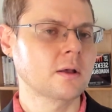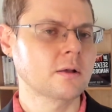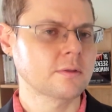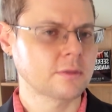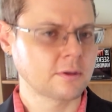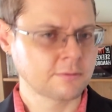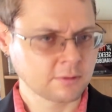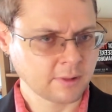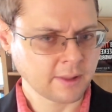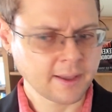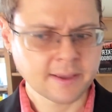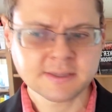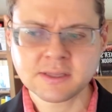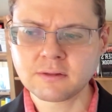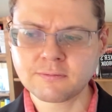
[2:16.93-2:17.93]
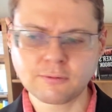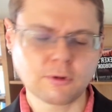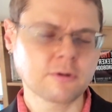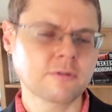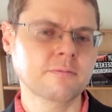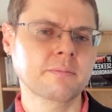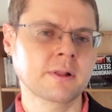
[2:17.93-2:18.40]
The last and
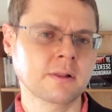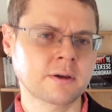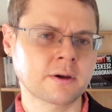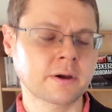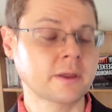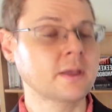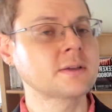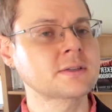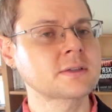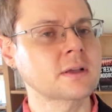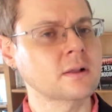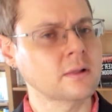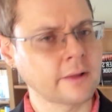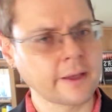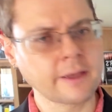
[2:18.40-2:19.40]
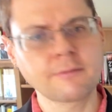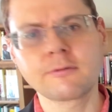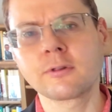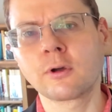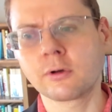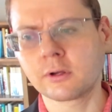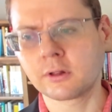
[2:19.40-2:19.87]
fourth pillar is
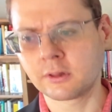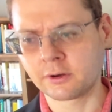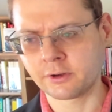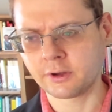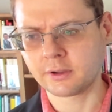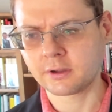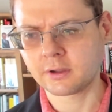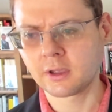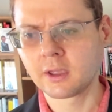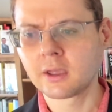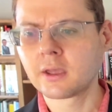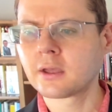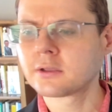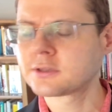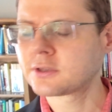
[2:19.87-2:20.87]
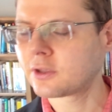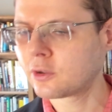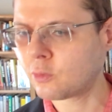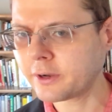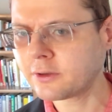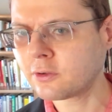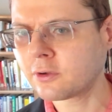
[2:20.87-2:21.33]
lifelong learning. So you
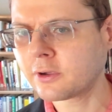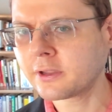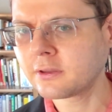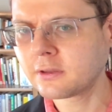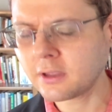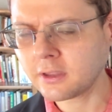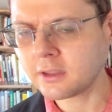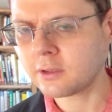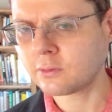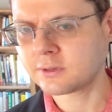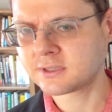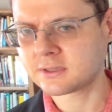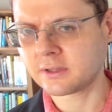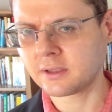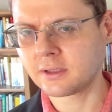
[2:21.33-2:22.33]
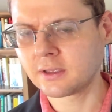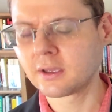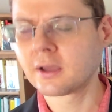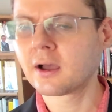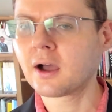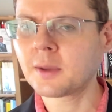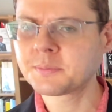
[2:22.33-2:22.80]
want to continuously
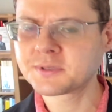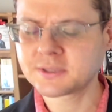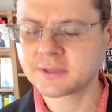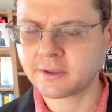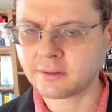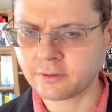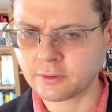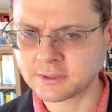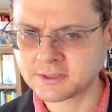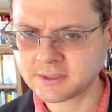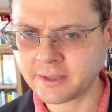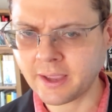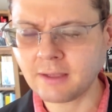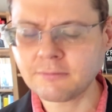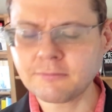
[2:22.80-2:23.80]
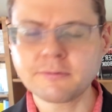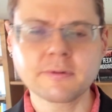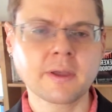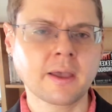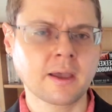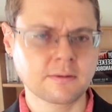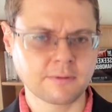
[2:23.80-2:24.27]
upskill your staff
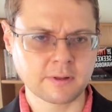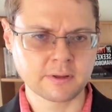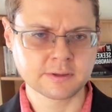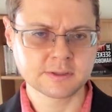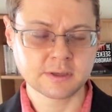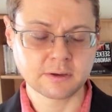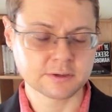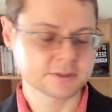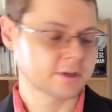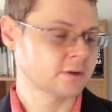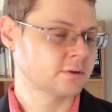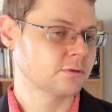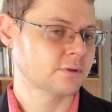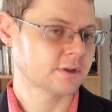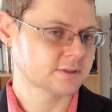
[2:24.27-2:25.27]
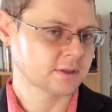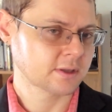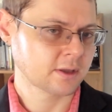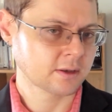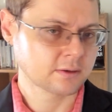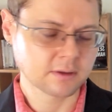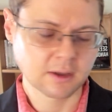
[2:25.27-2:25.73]
and volunteers, and to the
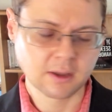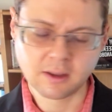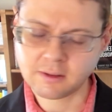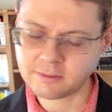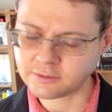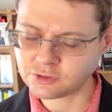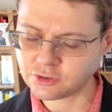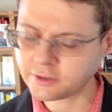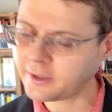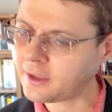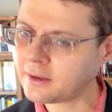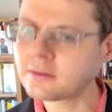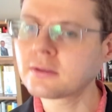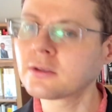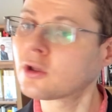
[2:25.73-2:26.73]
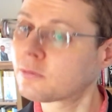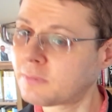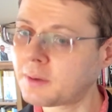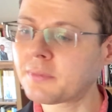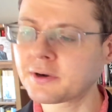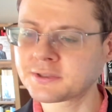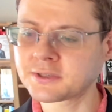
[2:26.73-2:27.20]
extent that you can, your
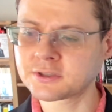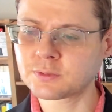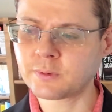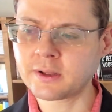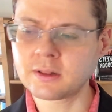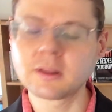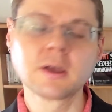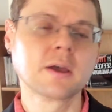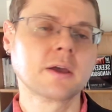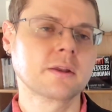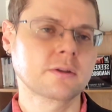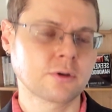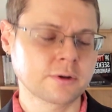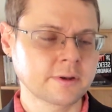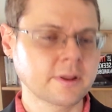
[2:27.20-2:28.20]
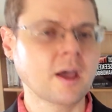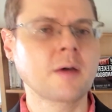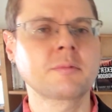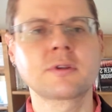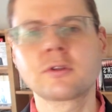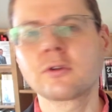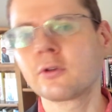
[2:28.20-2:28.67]
members as well, to
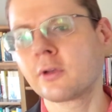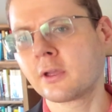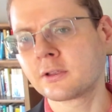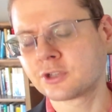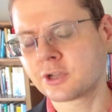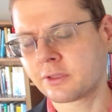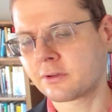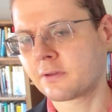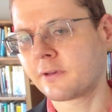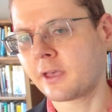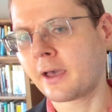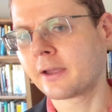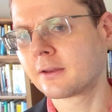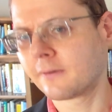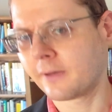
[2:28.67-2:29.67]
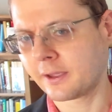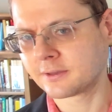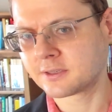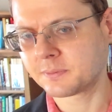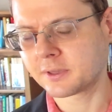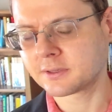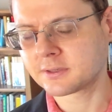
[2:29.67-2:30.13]
adapt to generative AI
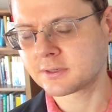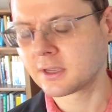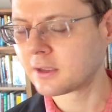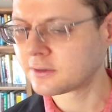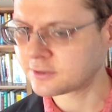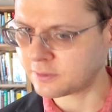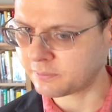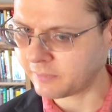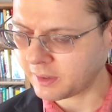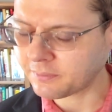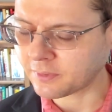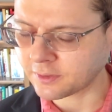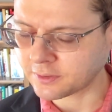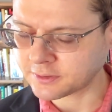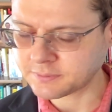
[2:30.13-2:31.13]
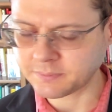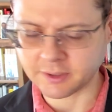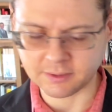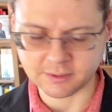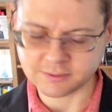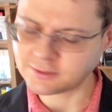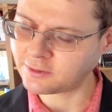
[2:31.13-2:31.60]
advancements. So members,
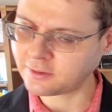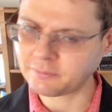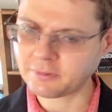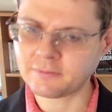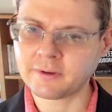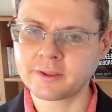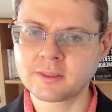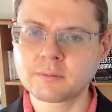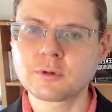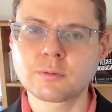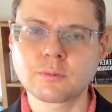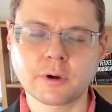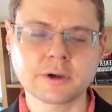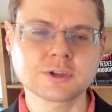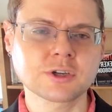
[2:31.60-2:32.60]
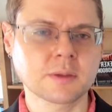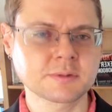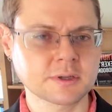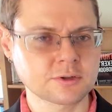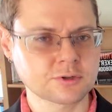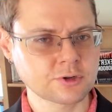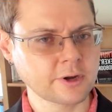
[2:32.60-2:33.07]
because you can provide them with workshops
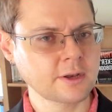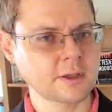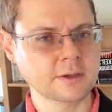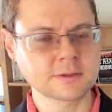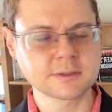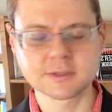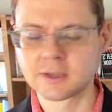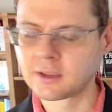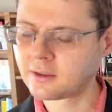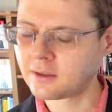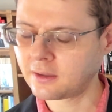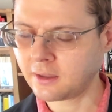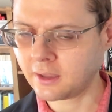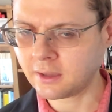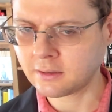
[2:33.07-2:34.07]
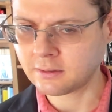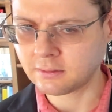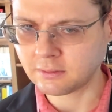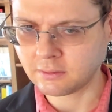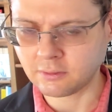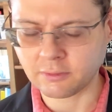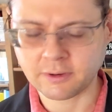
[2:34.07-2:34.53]
and trainings
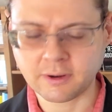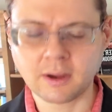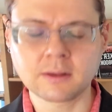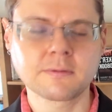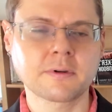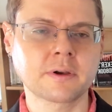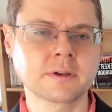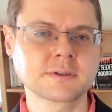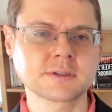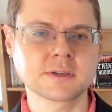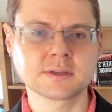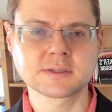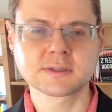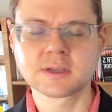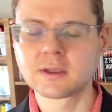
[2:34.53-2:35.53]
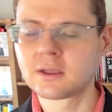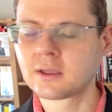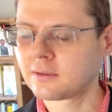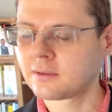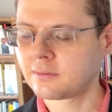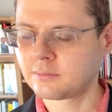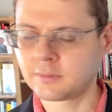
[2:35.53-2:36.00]
in your conferences,
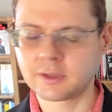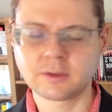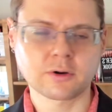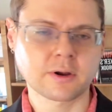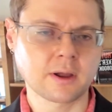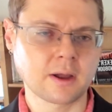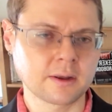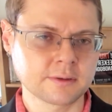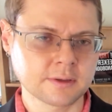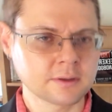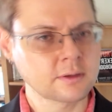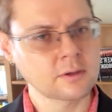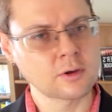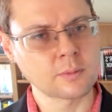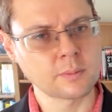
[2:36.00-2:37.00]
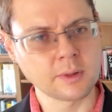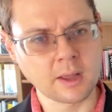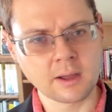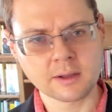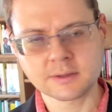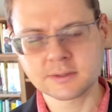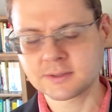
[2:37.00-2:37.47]
in your content, in your
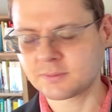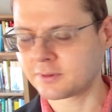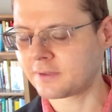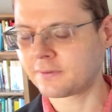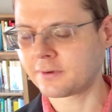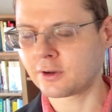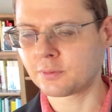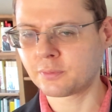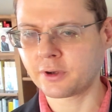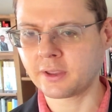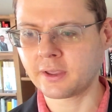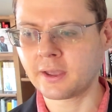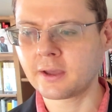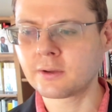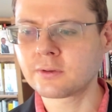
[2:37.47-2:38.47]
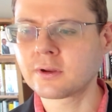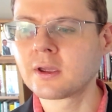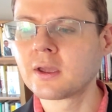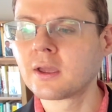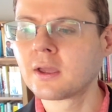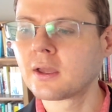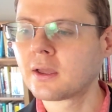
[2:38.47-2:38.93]
blogs, whatever you're putting out.
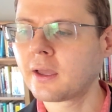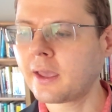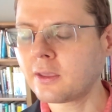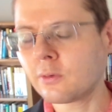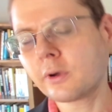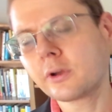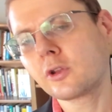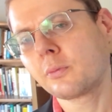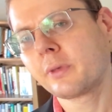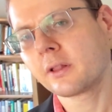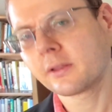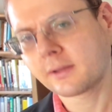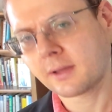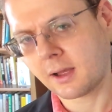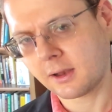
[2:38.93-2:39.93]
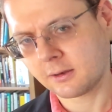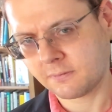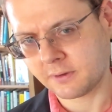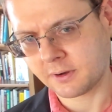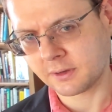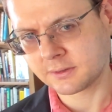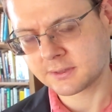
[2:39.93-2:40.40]
And you want to build
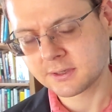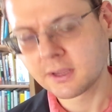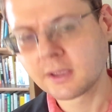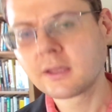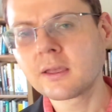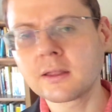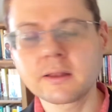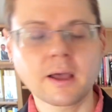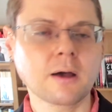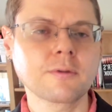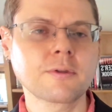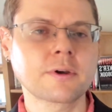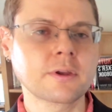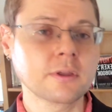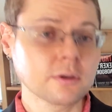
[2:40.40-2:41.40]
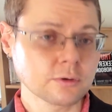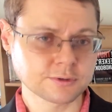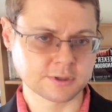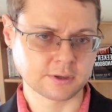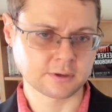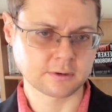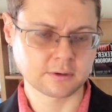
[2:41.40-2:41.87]
confidence in how they're
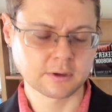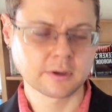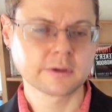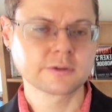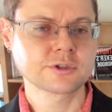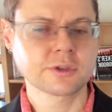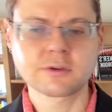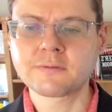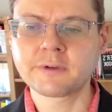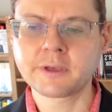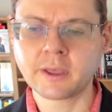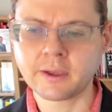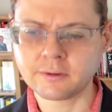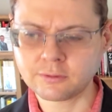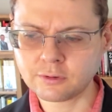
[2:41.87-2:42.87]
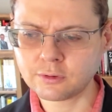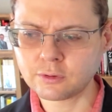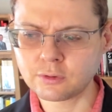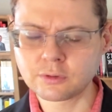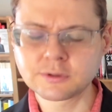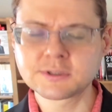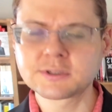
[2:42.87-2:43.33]
using generative AI
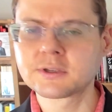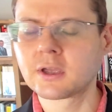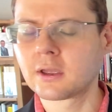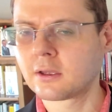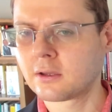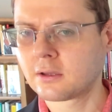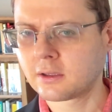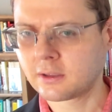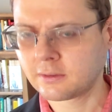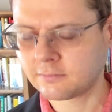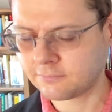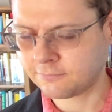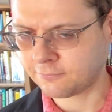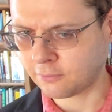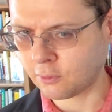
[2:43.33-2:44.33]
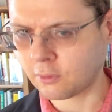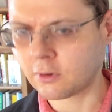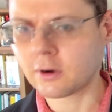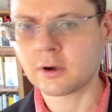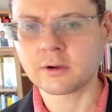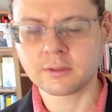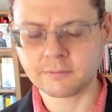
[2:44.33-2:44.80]
tools
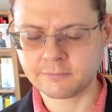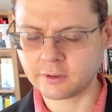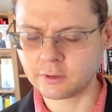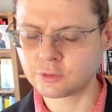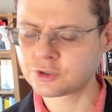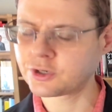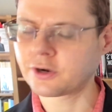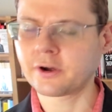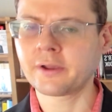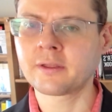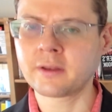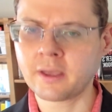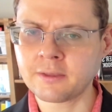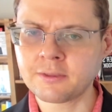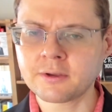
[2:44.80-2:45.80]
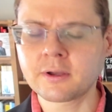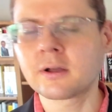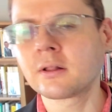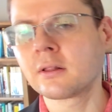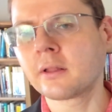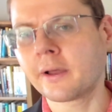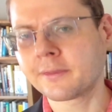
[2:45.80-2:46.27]
for the future in an
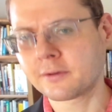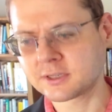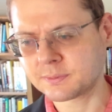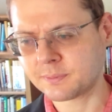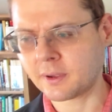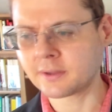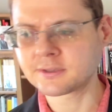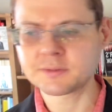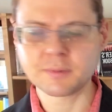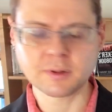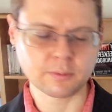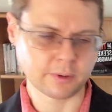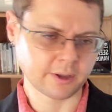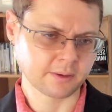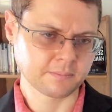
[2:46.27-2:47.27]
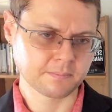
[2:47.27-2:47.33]
ethical and responsible way.